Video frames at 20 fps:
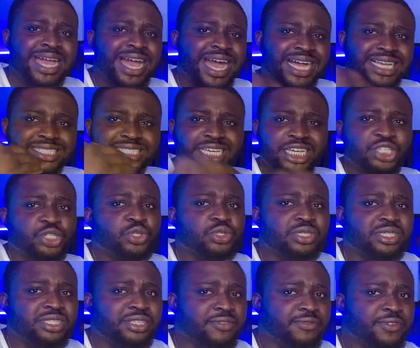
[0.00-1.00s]
as they are shooting
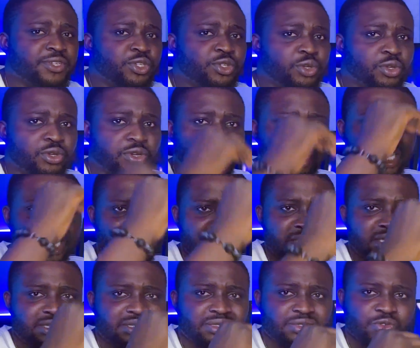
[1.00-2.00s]
the video
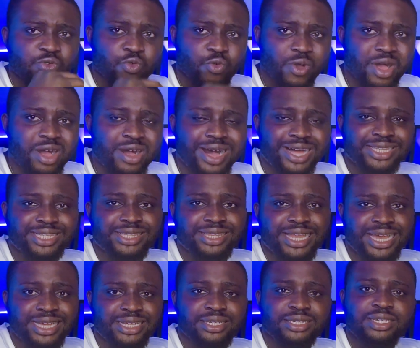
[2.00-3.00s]
is well
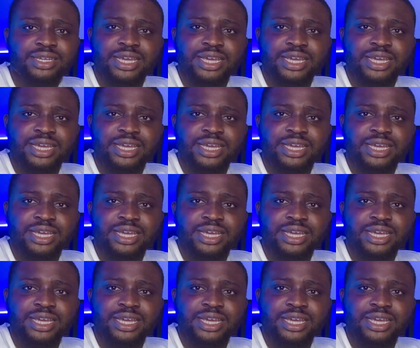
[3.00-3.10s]
outlined,